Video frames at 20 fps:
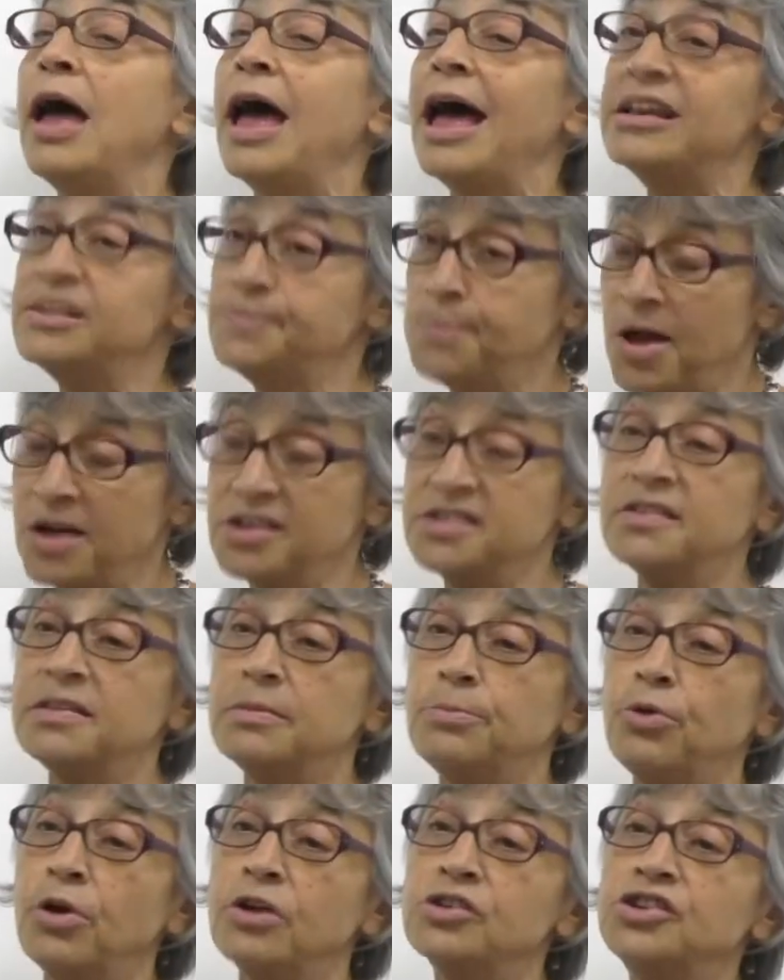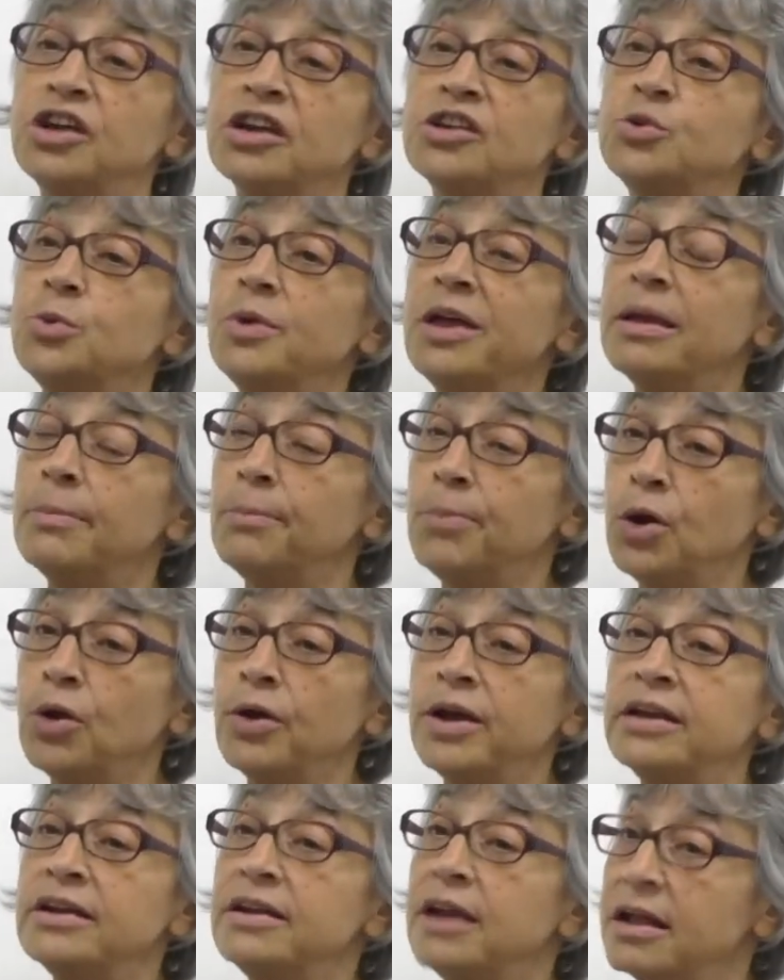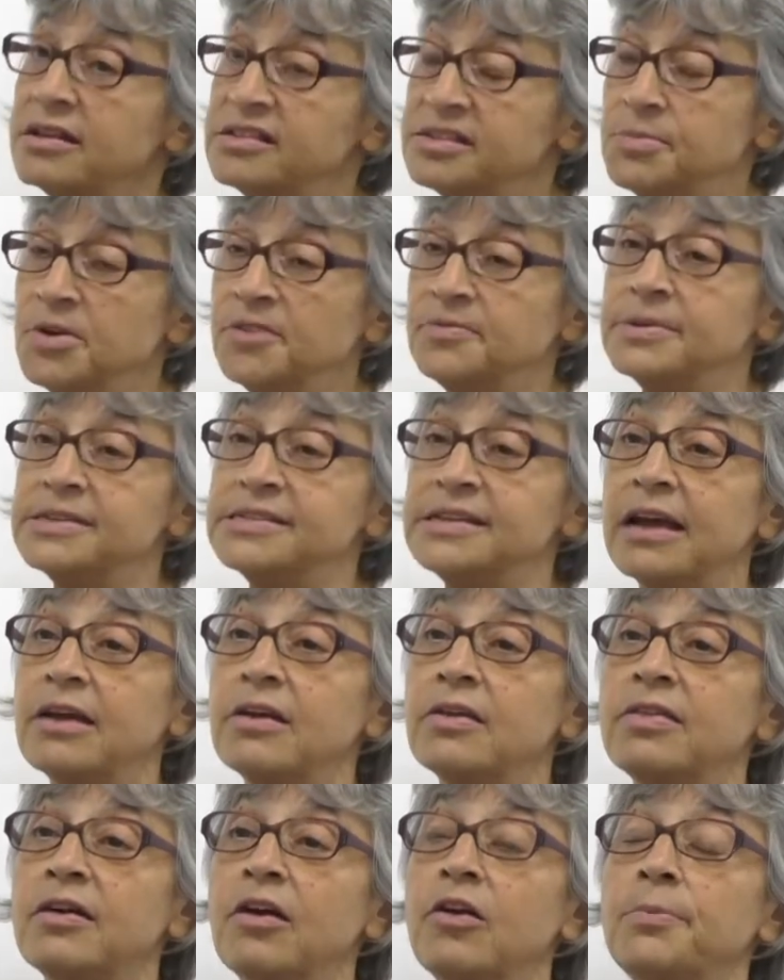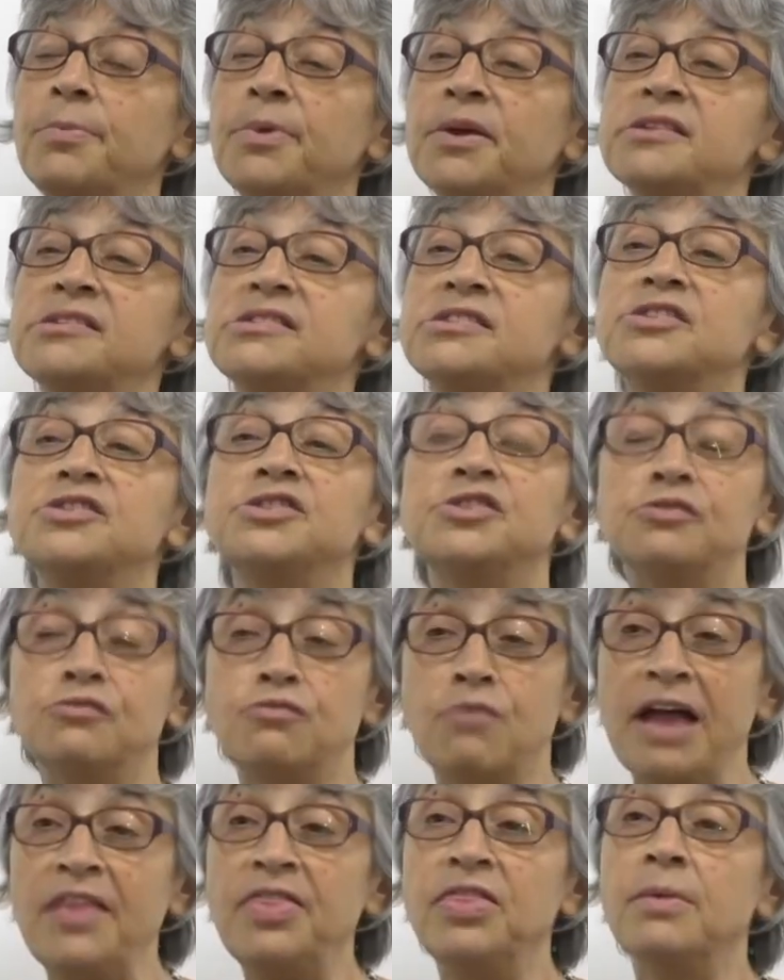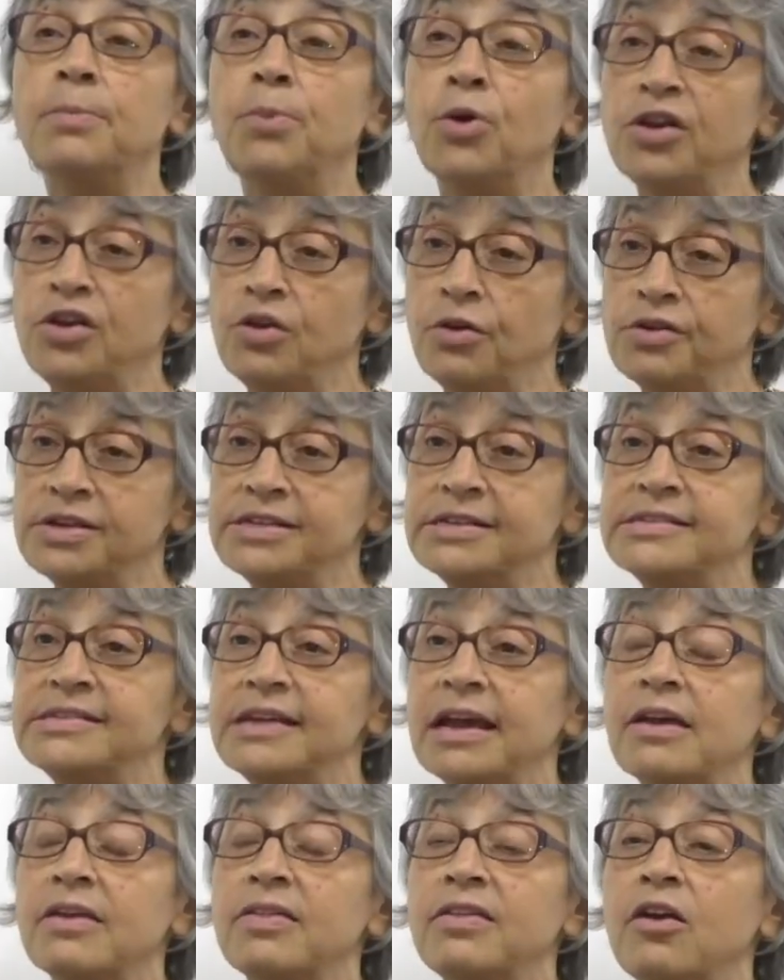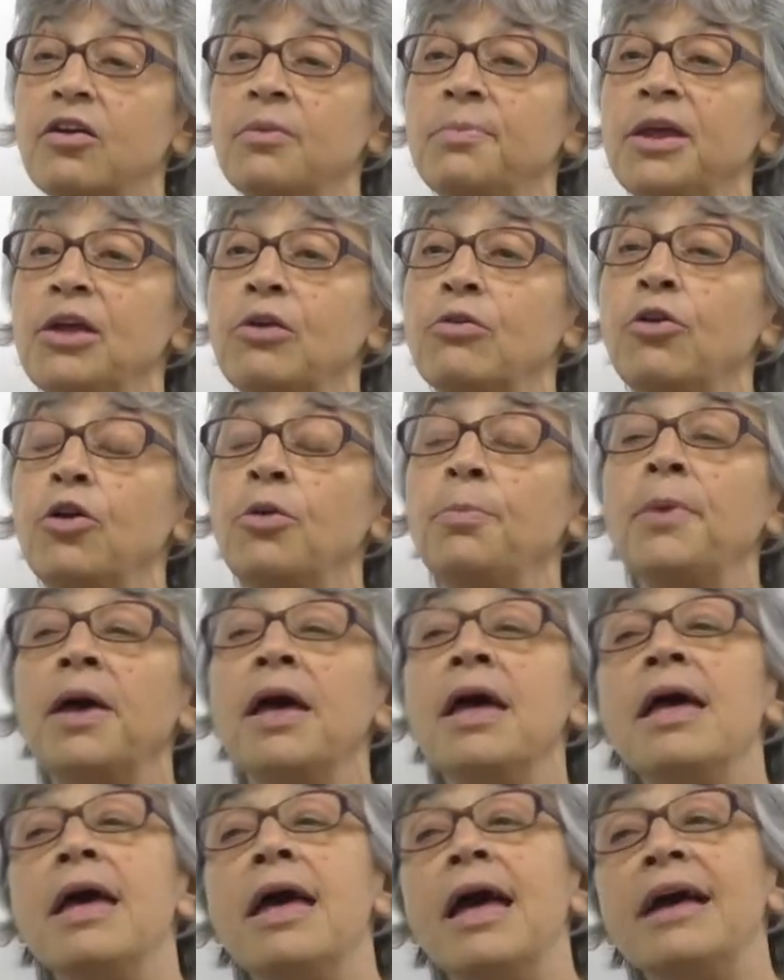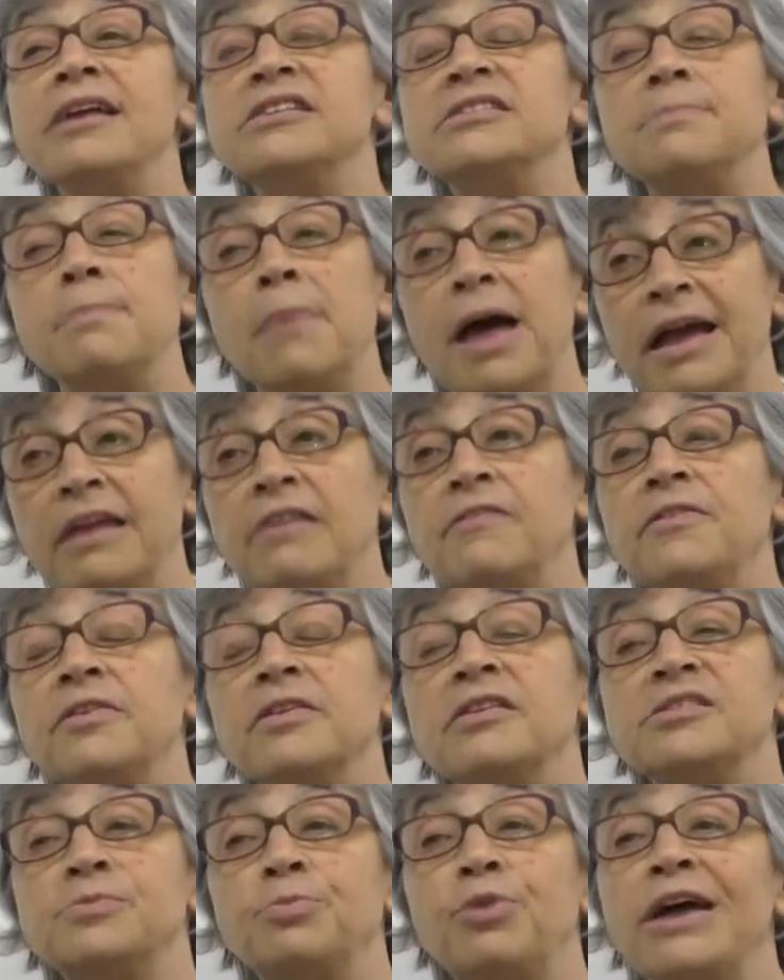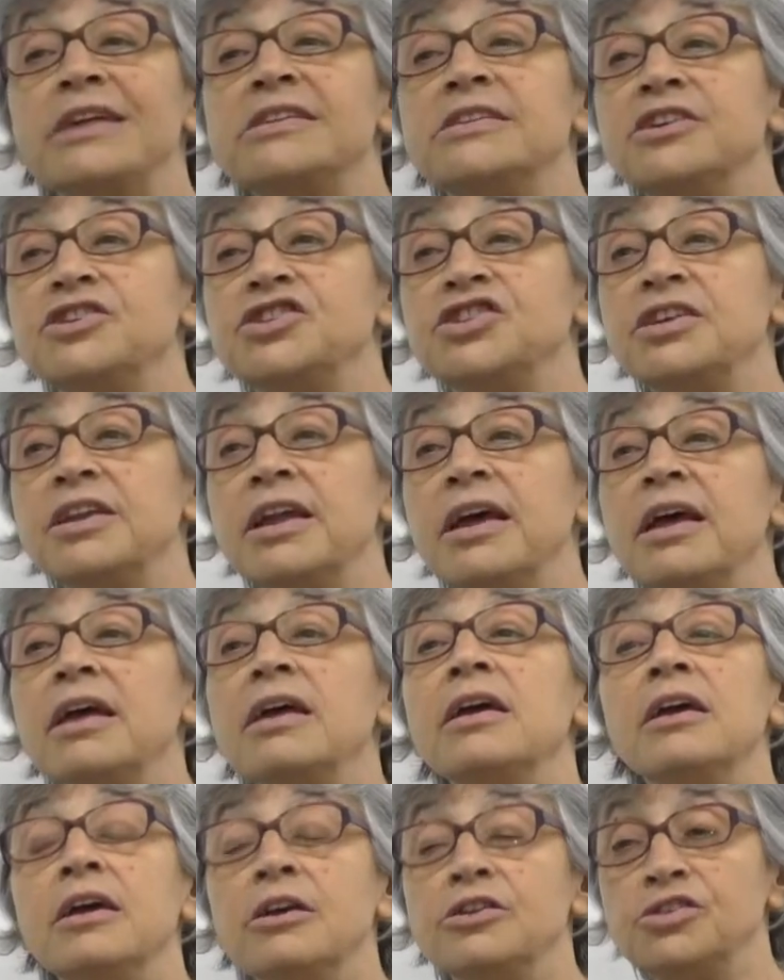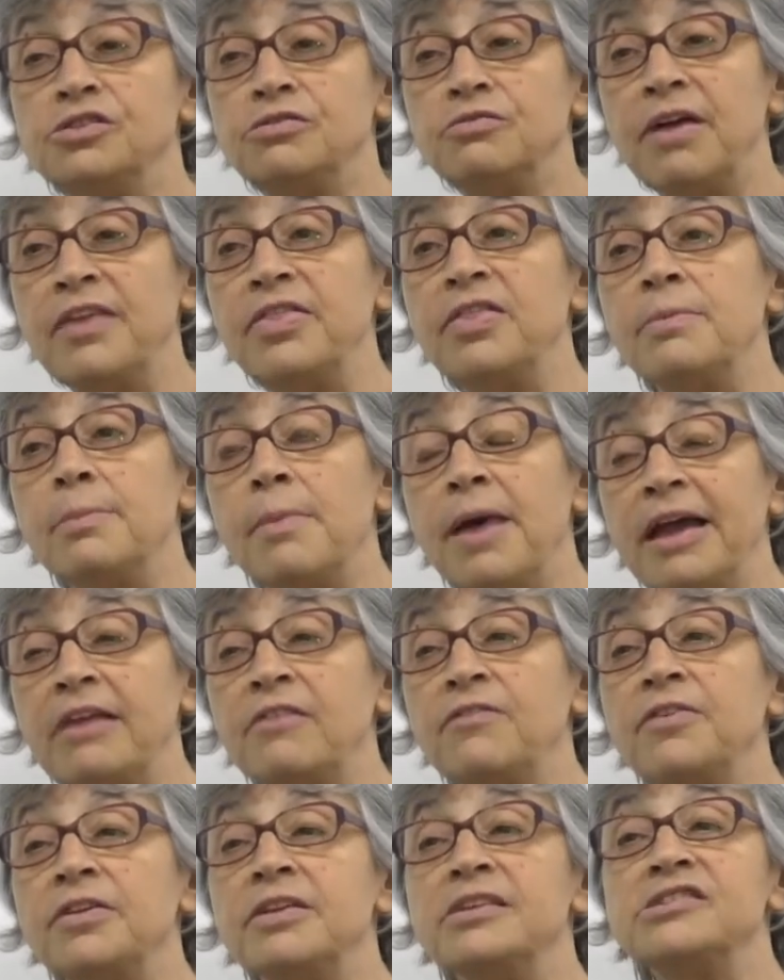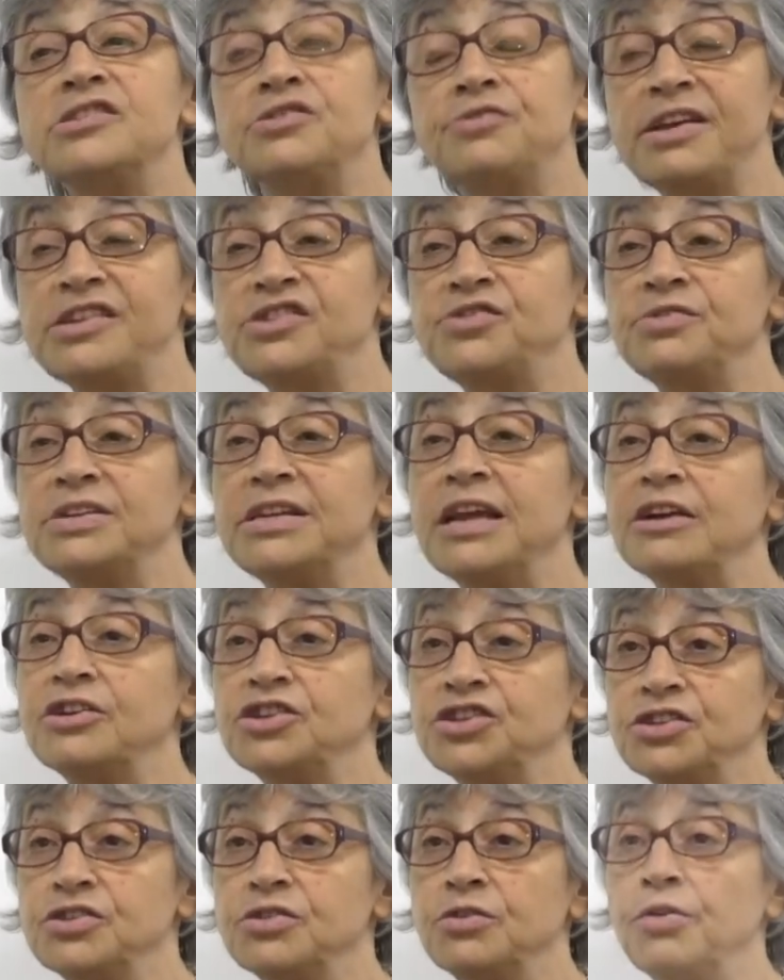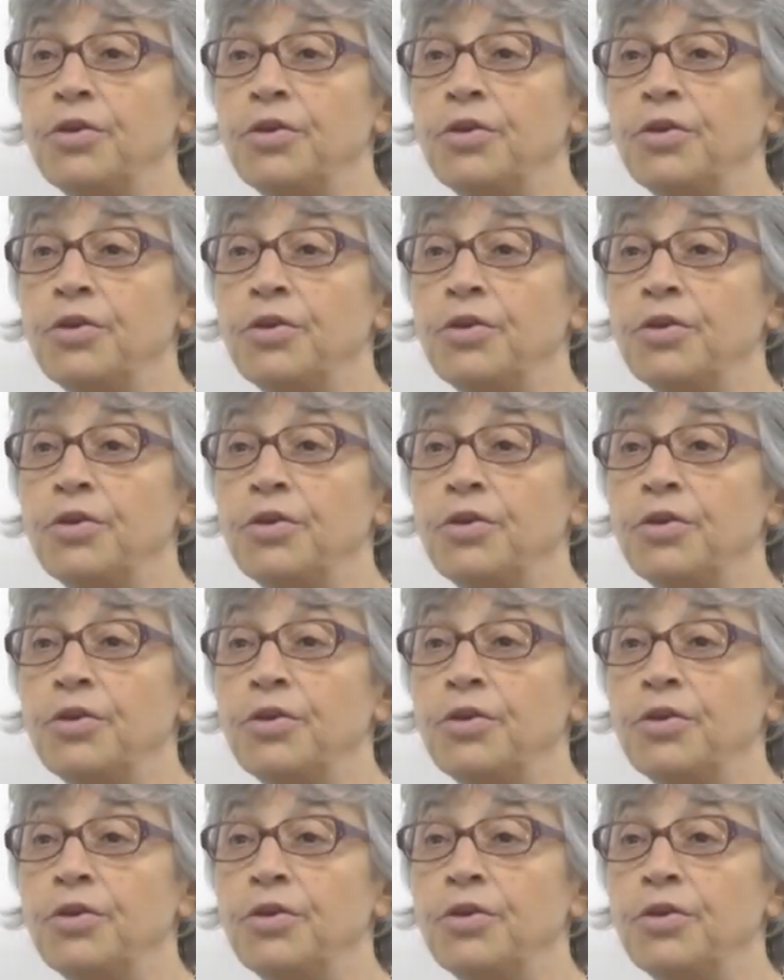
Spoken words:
As part of the project, we employed a dance movement psychotherapist to run the body-oriented psychotherapy group and a mindfulness practitioner to run the mindfulness stress reduction